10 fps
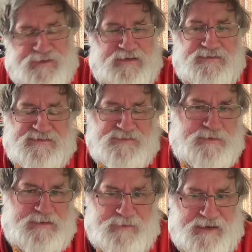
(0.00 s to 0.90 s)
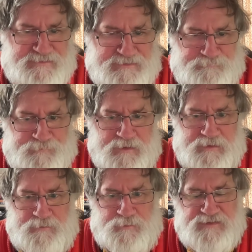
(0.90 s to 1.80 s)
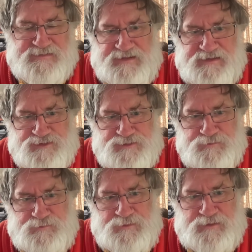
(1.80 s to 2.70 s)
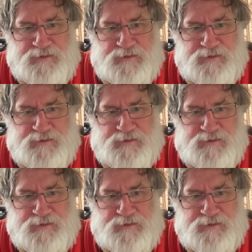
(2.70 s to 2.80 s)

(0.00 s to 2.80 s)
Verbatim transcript: But it doesn't really matter because the issue